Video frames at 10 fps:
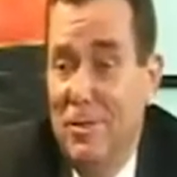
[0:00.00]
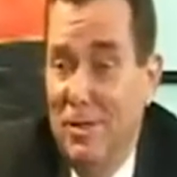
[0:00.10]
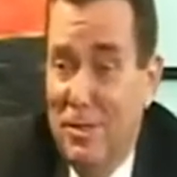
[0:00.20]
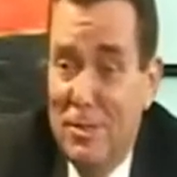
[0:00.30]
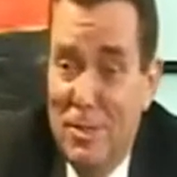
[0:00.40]

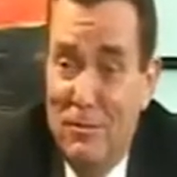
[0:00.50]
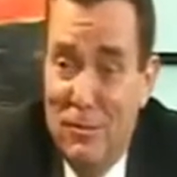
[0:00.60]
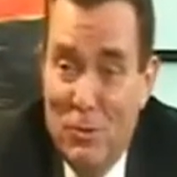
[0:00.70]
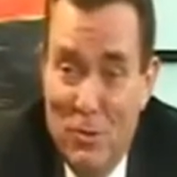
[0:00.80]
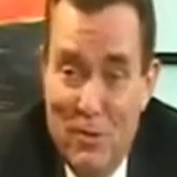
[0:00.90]
didn't sleep
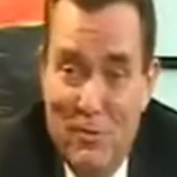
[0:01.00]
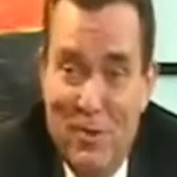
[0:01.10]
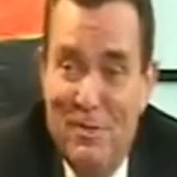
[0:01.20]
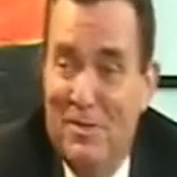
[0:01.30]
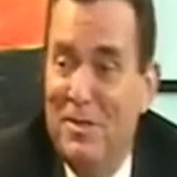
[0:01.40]
for
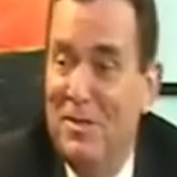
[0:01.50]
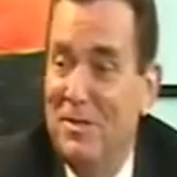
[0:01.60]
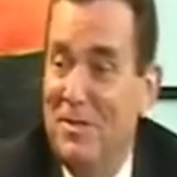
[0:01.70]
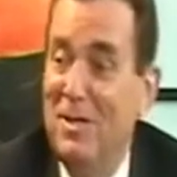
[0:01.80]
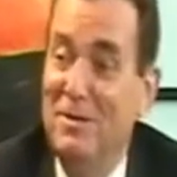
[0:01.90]
25
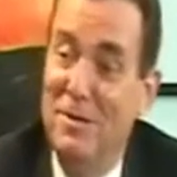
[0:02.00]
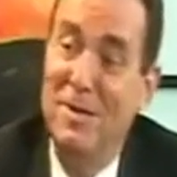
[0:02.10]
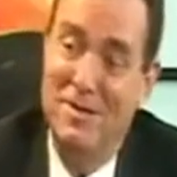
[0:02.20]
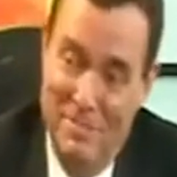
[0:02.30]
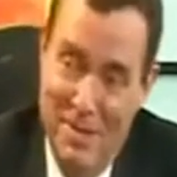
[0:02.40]
years, and then
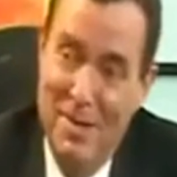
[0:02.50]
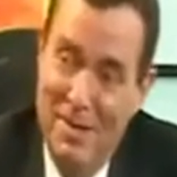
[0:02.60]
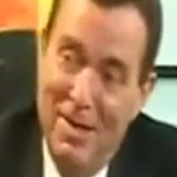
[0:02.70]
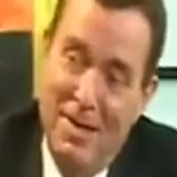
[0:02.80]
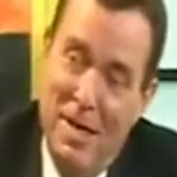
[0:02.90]

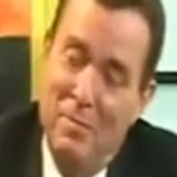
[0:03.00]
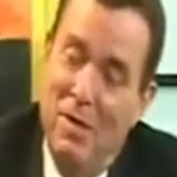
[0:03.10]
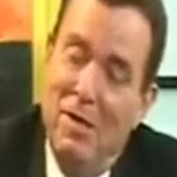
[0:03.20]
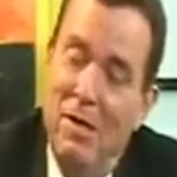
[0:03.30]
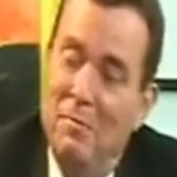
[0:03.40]

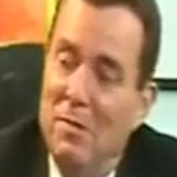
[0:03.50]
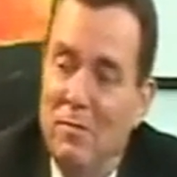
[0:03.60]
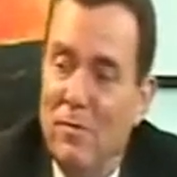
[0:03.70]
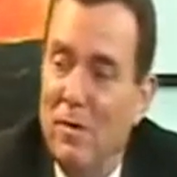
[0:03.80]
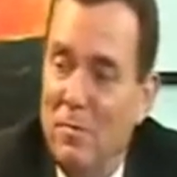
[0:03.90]
I came to the
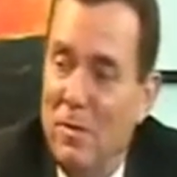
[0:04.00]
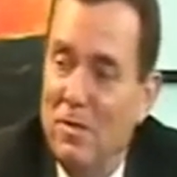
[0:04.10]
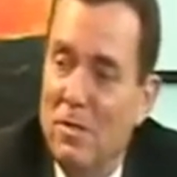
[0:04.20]
Philippines.